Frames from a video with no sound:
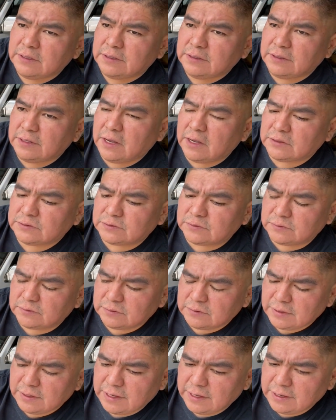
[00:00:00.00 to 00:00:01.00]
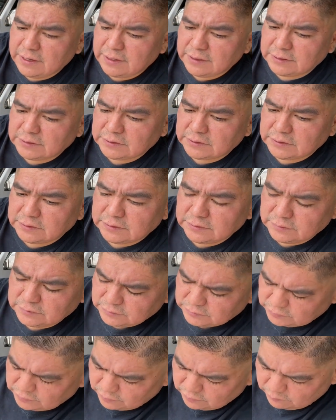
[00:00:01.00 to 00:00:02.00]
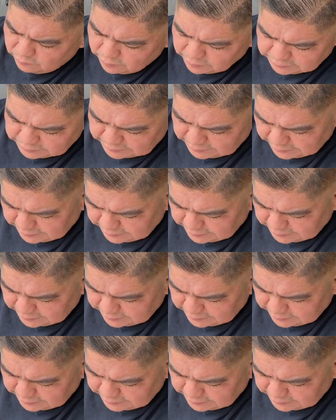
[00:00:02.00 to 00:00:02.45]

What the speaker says: nozzle. And so once I